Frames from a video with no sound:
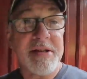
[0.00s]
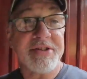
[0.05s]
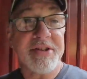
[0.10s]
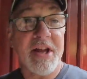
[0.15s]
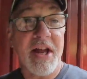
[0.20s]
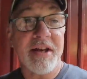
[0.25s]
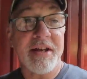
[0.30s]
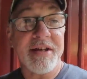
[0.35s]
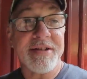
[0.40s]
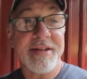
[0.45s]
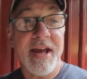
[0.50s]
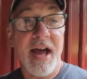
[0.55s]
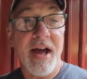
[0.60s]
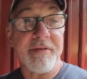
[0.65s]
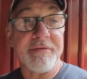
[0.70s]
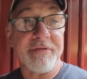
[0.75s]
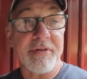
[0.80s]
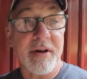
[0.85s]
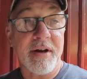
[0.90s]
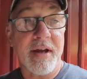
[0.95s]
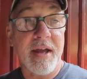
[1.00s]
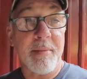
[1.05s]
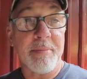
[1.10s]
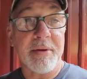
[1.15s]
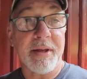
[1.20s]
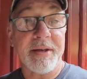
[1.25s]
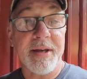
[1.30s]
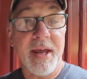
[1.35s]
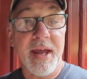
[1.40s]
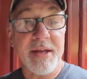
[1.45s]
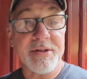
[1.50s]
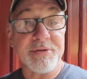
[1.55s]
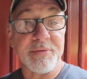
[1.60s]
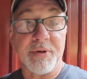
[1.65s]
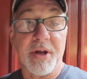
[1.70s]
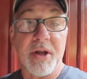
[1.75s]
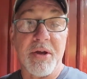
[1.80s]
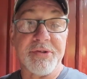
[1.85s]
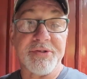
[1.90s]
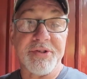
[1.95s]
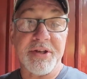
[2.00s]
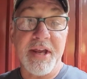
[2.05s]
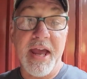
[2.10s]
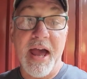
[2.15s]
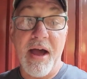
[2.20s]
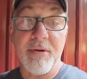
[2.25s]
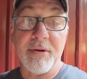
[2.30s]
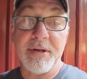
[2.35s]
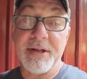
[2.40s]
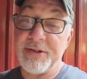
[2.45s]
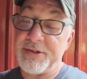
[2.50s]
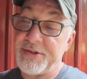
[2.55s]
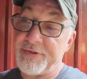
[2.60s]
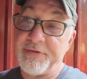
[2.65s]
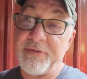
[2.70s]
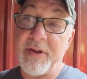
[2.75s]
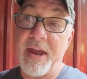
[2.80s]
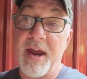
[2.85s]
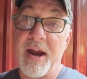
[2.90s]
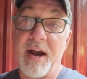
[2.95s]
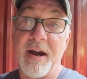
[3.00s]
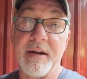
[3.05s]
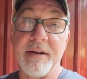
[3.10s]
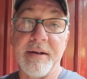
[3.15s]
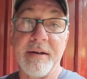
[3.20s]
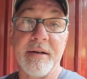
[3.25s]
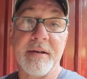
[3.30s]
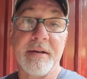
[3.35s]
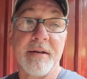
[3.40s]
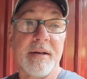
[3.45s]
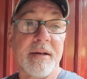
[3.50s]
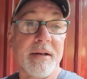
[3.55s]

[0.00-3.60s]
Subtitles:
son in town for a couple of days. We'll go see how he's fared.